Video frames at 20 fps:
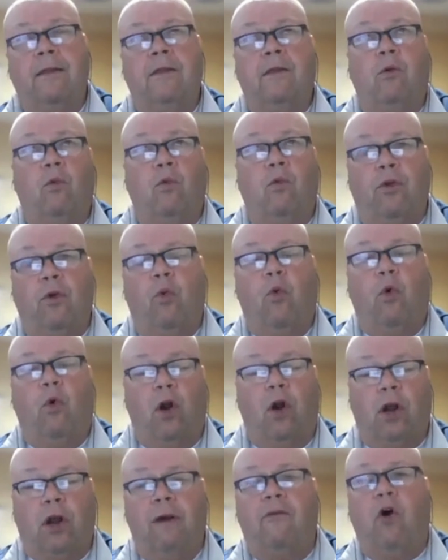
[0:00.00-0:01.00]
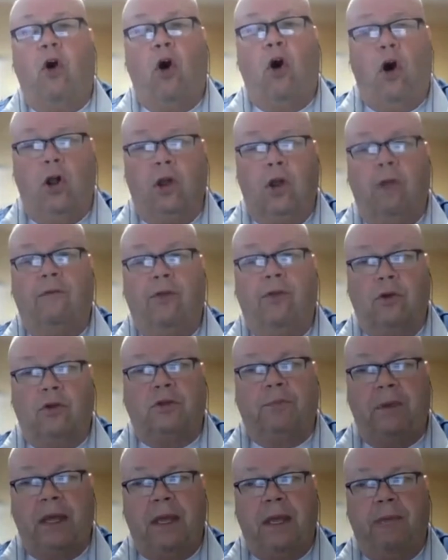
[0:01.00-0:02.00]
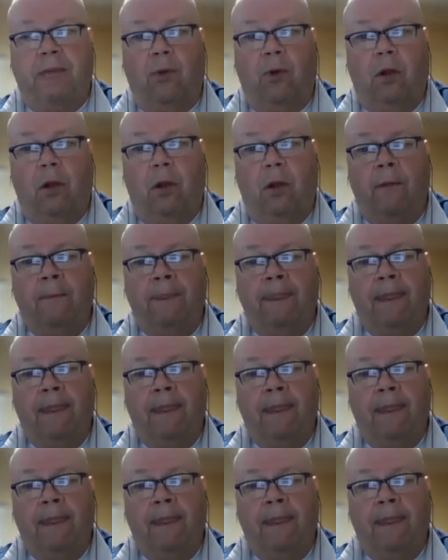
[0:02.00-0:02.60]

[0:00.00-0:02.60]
the work of all of those people